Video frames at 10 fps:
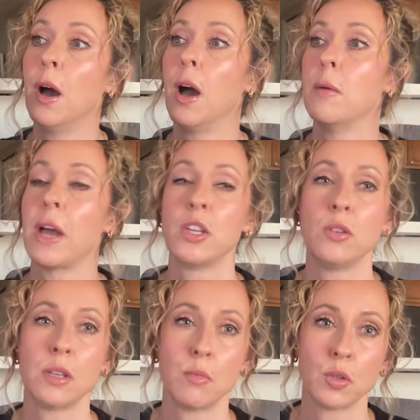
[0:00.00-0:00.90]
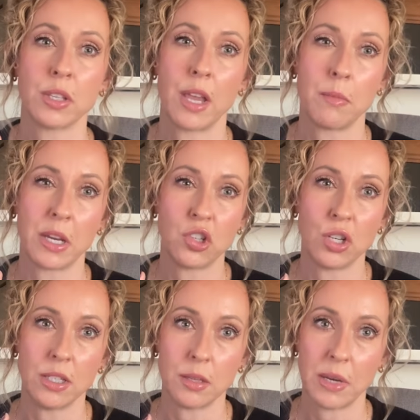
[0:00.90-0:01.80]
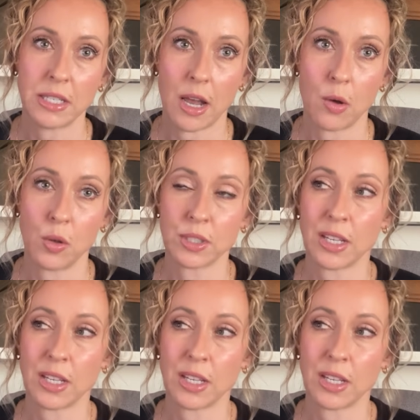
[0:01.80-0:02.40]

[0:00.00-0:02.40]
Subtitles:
I use it mostly on my sheets and my towels.